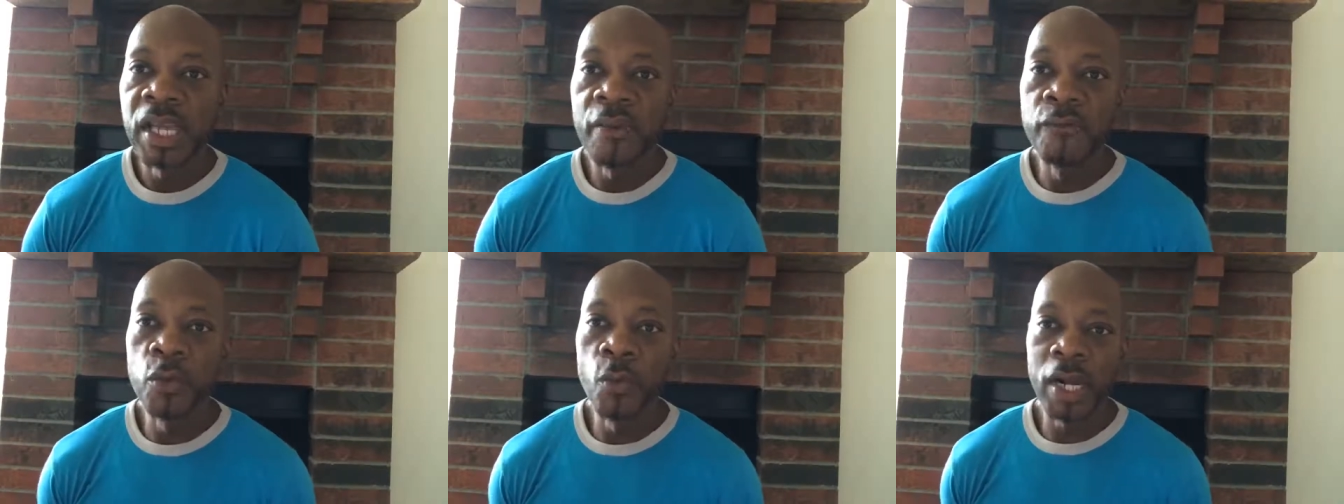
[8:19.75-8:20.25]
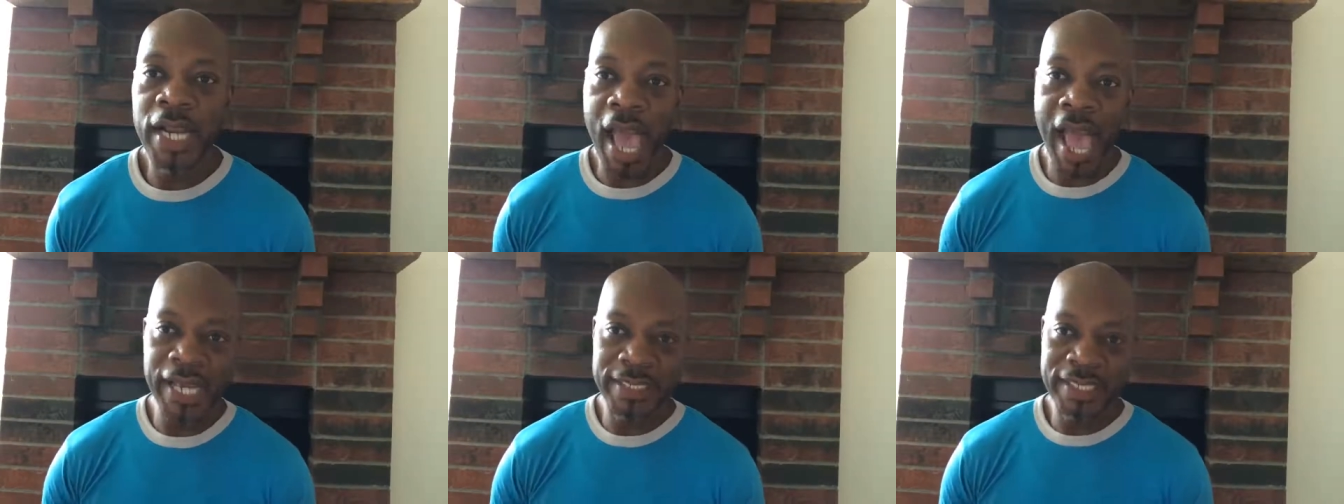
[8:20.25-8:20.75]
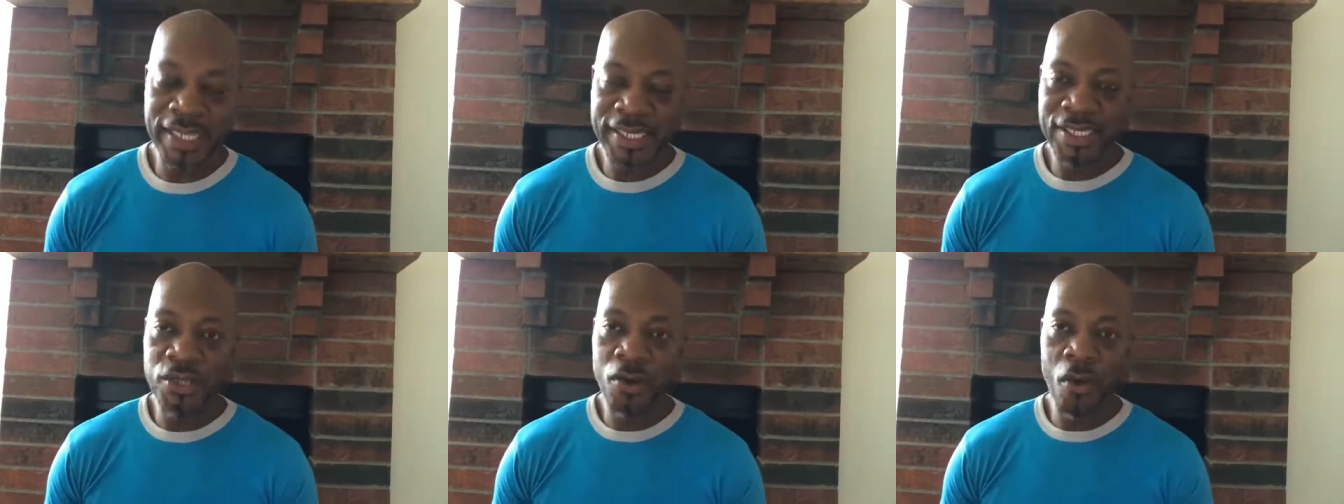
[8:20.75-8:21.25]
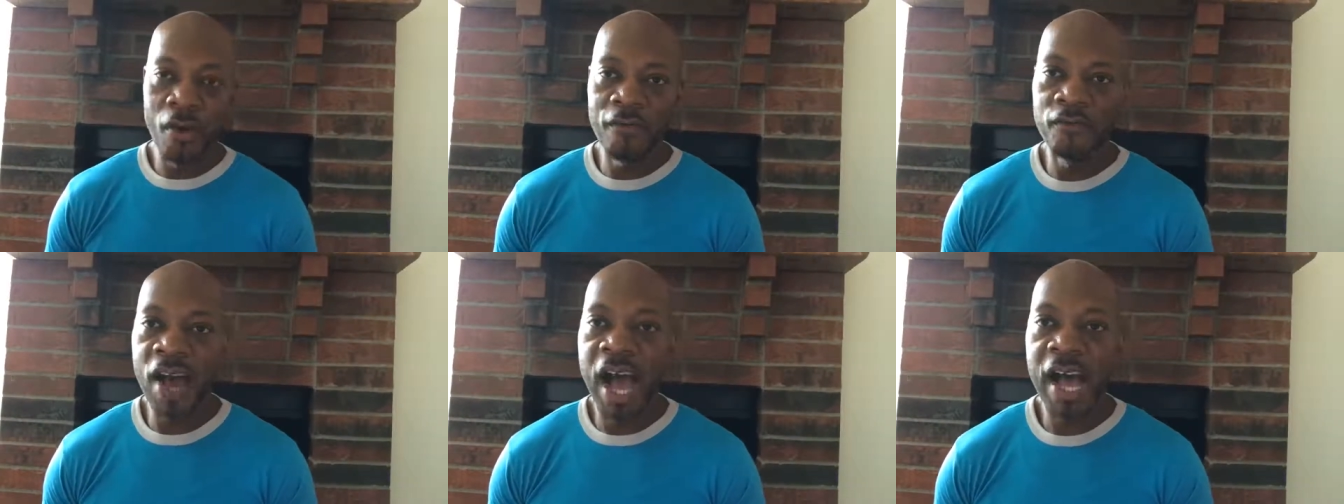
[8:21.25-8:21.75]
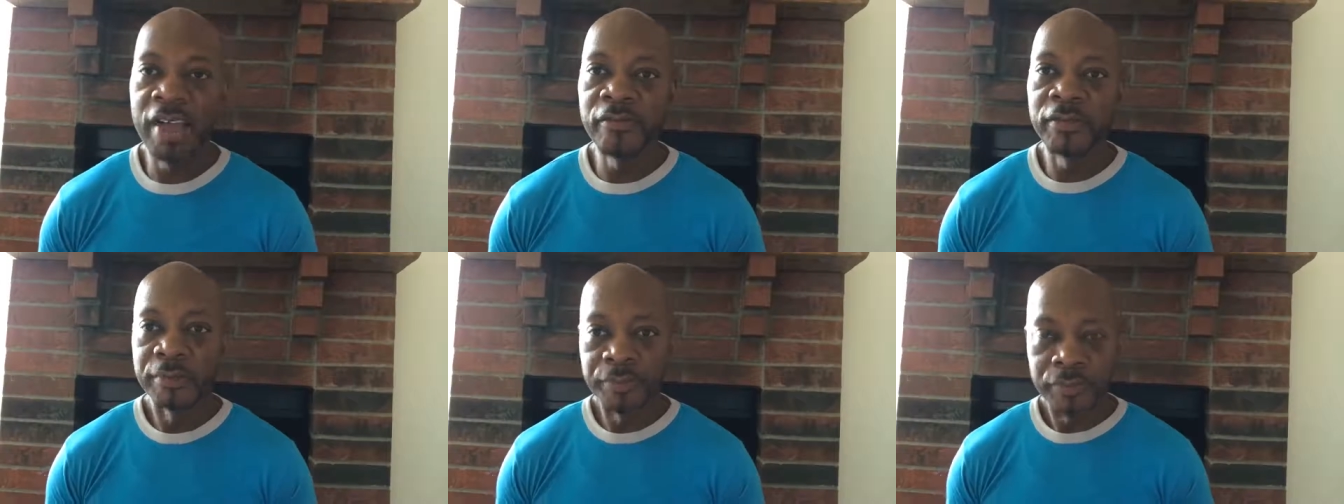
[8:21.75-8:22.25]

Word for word: If you want access to all five,